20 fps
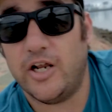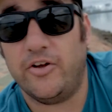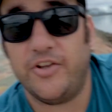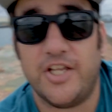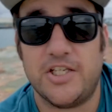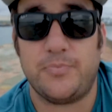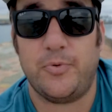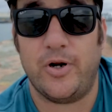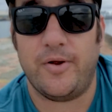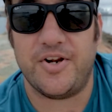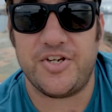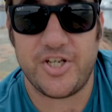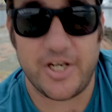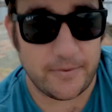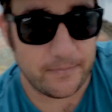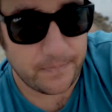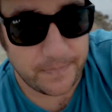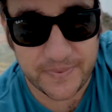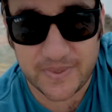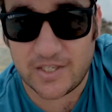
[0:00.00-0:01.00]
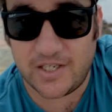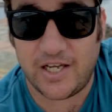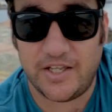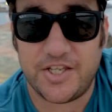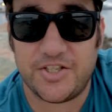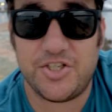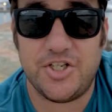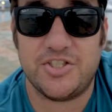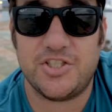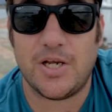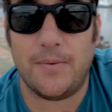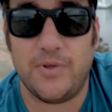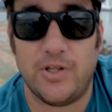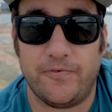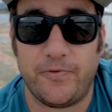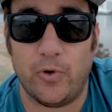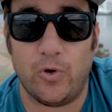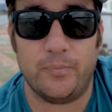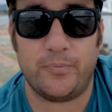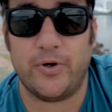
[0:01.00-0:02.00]
You know, and that's pretty much it. That's just some of the
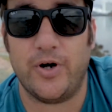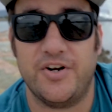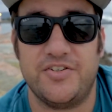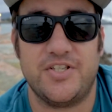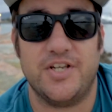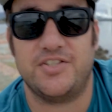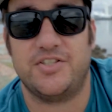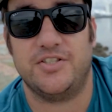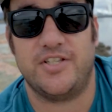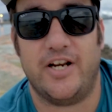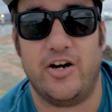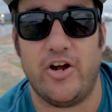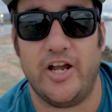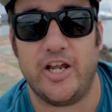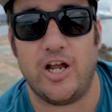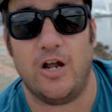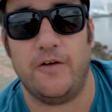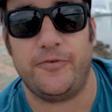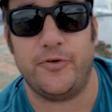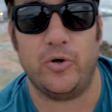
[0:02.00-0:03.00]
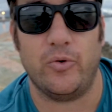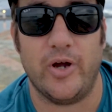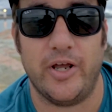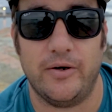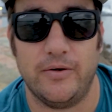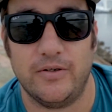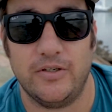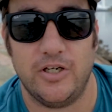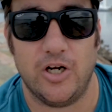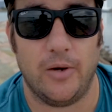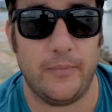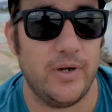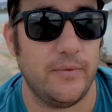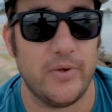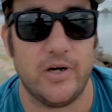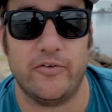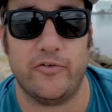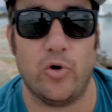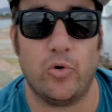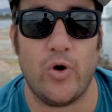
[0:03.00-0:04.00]
thought processes that I go through when, you know, I'm in a
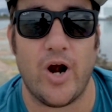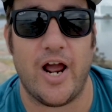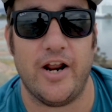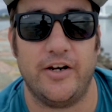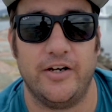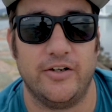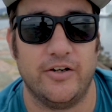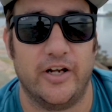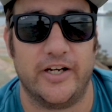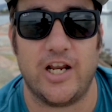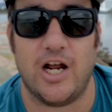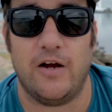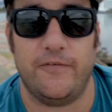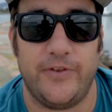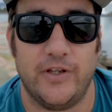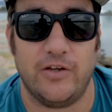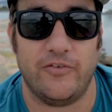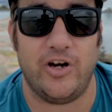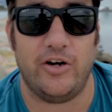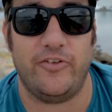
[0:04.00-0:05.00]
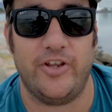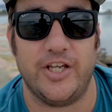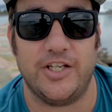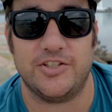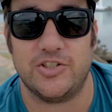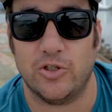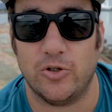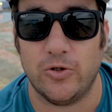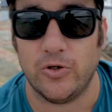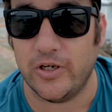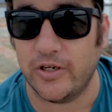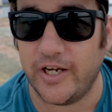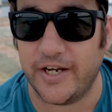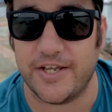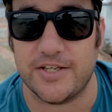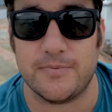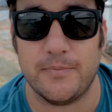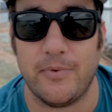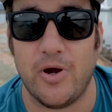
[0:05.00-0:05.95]
bit of a rut and I can't think of anything to, I guess,